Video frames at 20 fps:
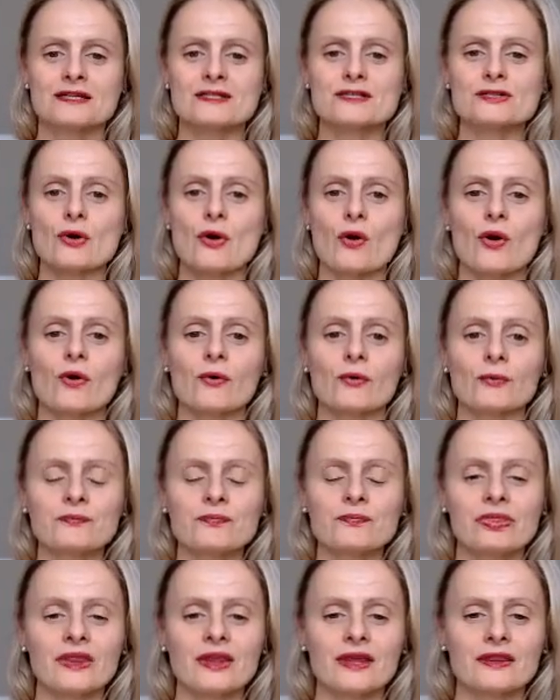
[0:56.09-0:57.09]
So
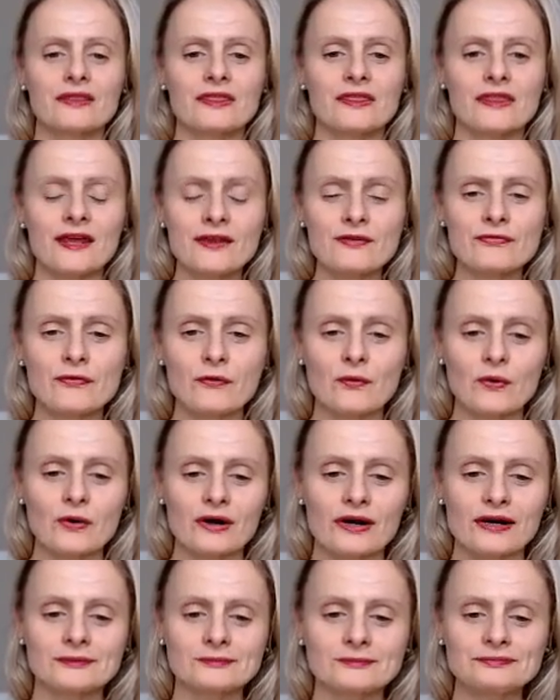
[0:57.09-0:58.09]
day
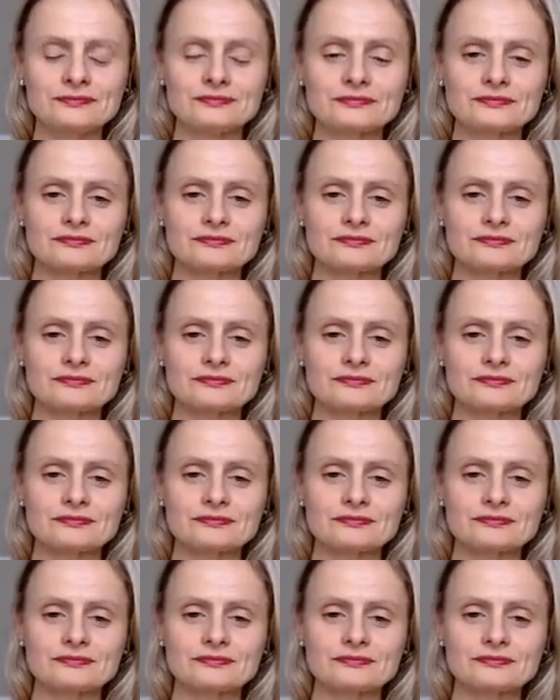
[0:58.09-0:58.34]
4,